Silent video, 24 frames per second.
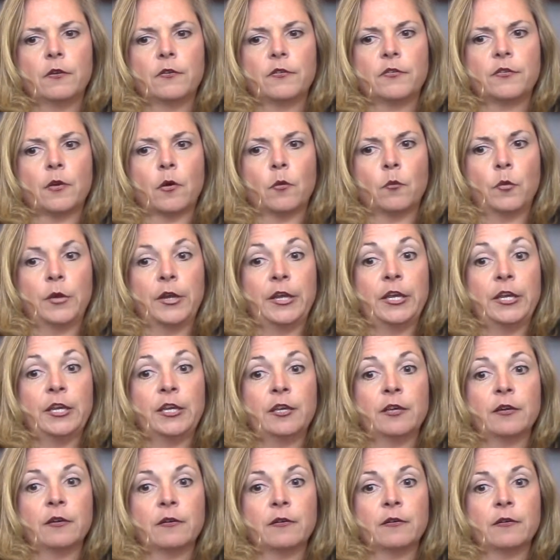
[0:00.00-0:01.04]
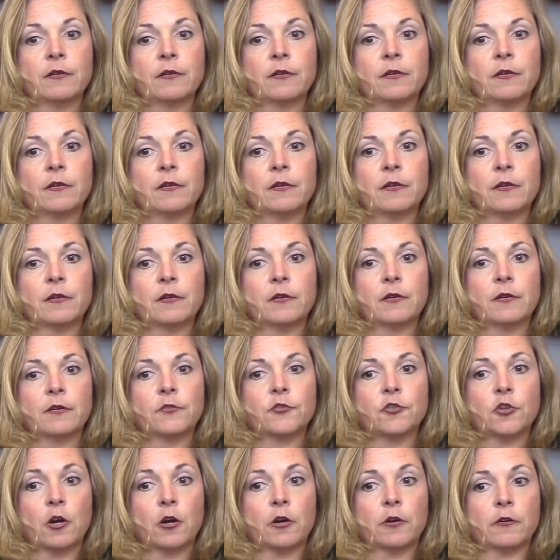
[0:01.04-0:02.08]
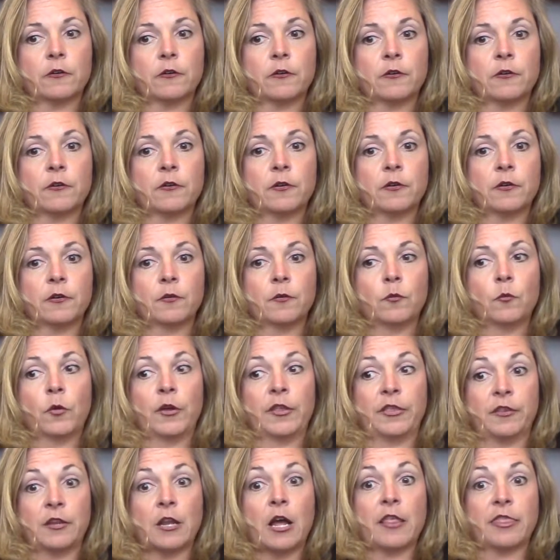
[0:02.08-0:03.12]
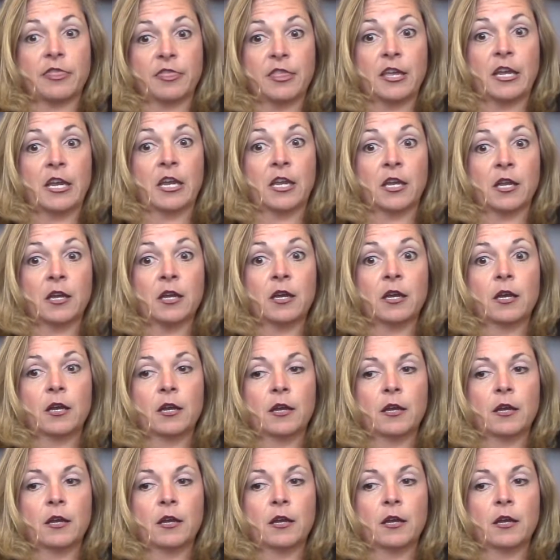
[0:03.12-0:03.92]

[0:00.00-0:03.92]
so we chartered with nothing.